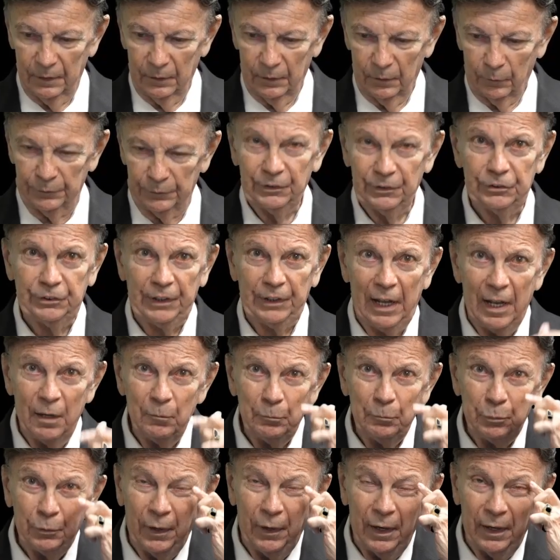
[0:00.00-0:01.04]
when you stand
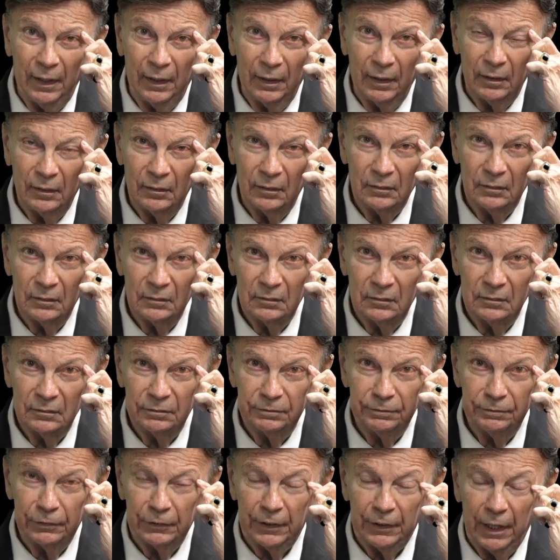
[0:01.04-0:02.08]
praying,
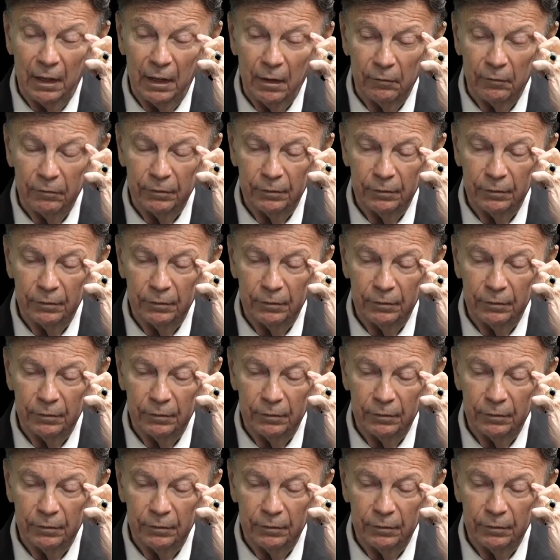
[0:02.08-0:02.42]
forgive.